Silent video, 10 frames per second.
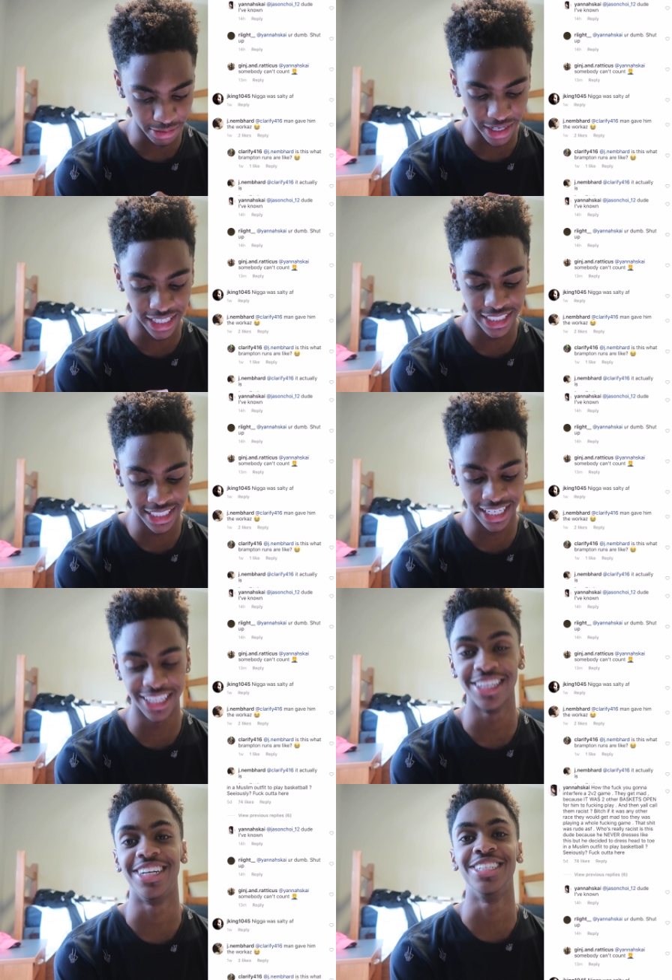somebody
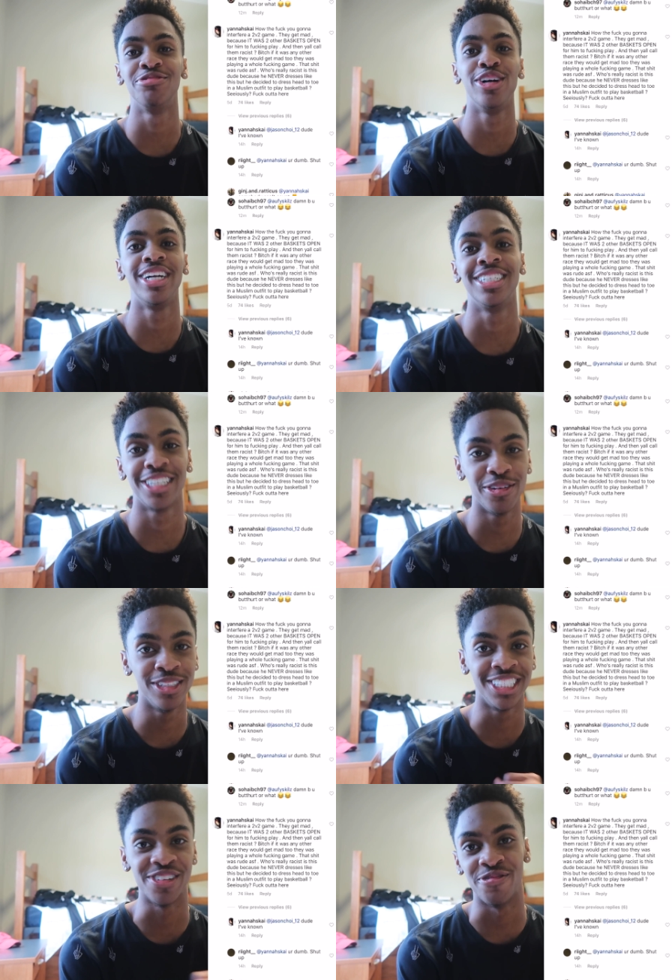said, look, it's funny because they
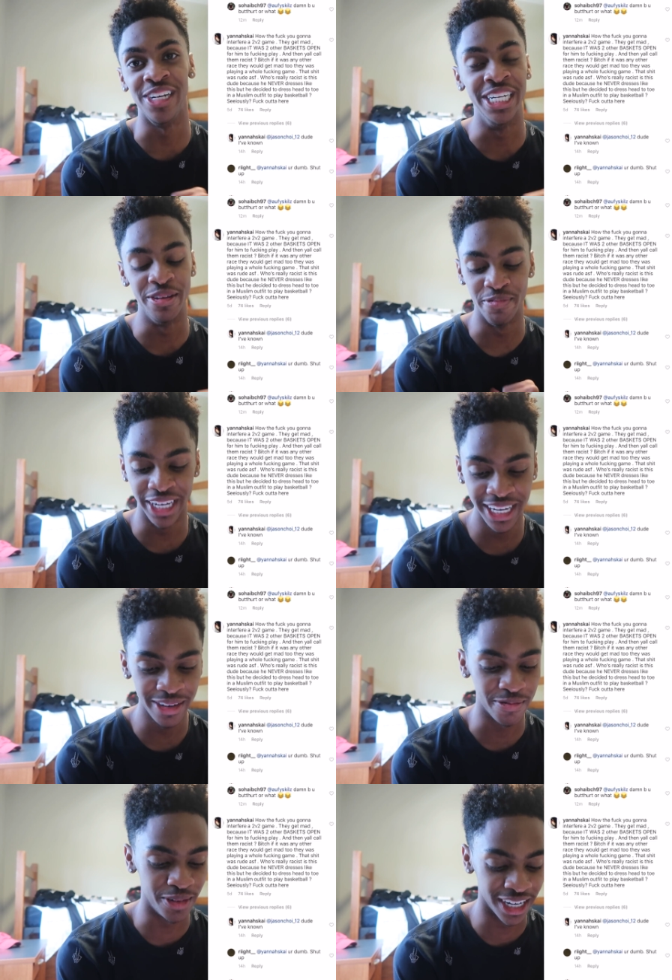was defending
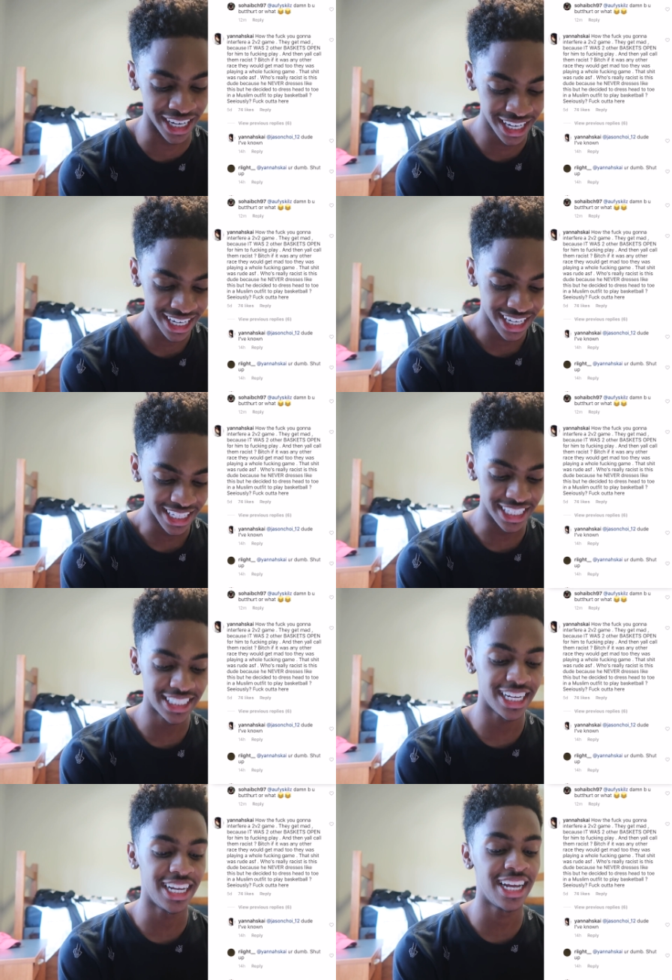me, but they
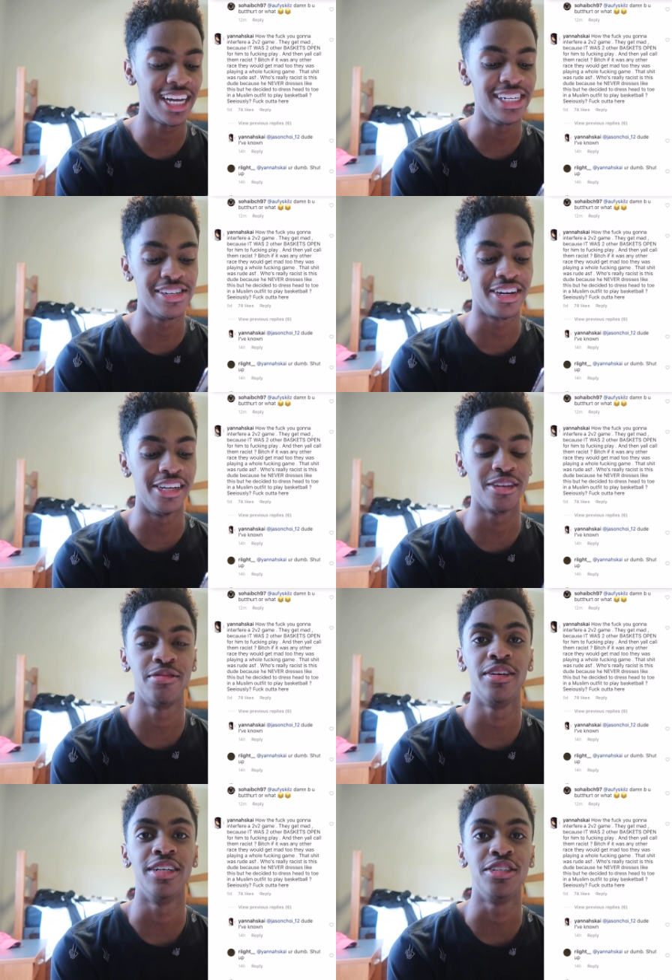said, how you gonna
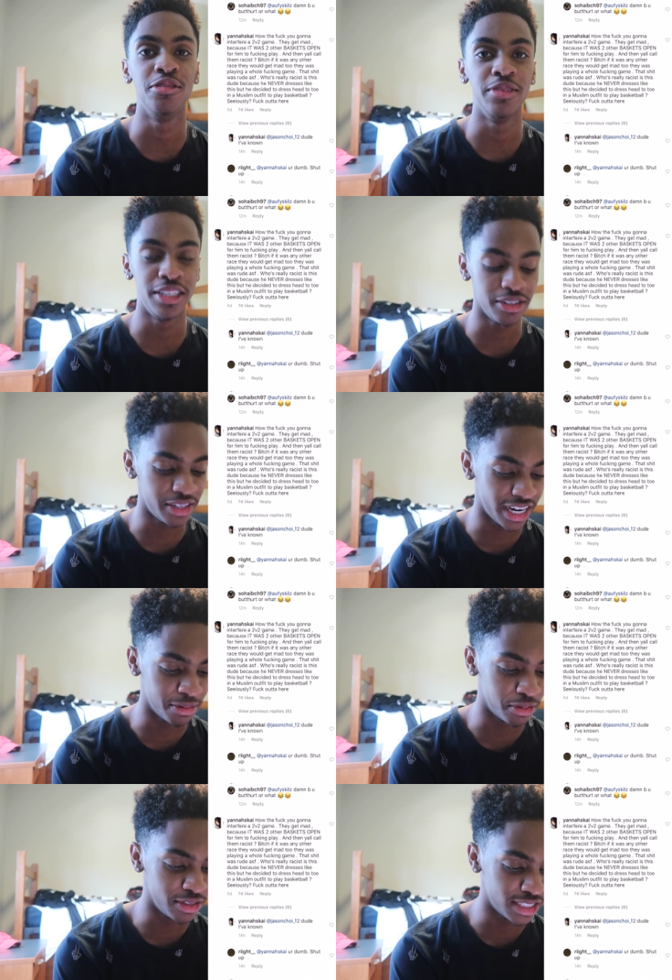interfere in 2v2
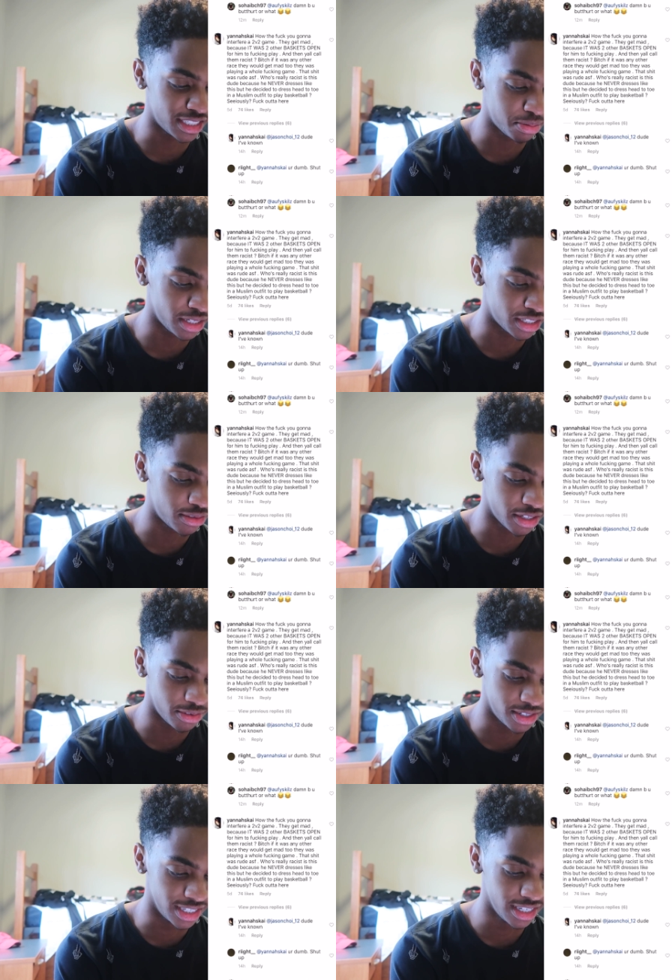game, but we just playing
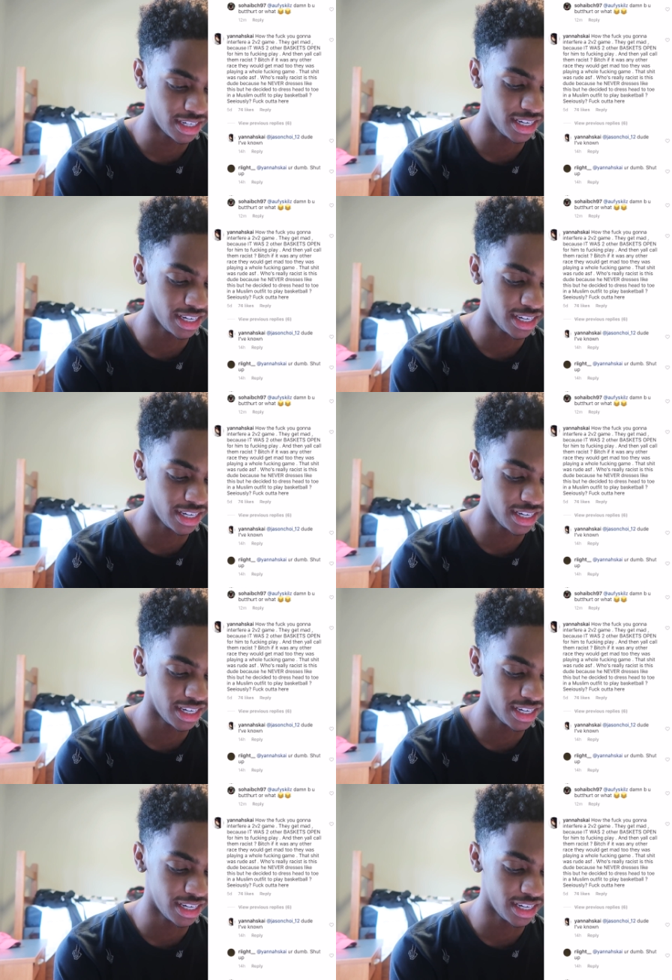21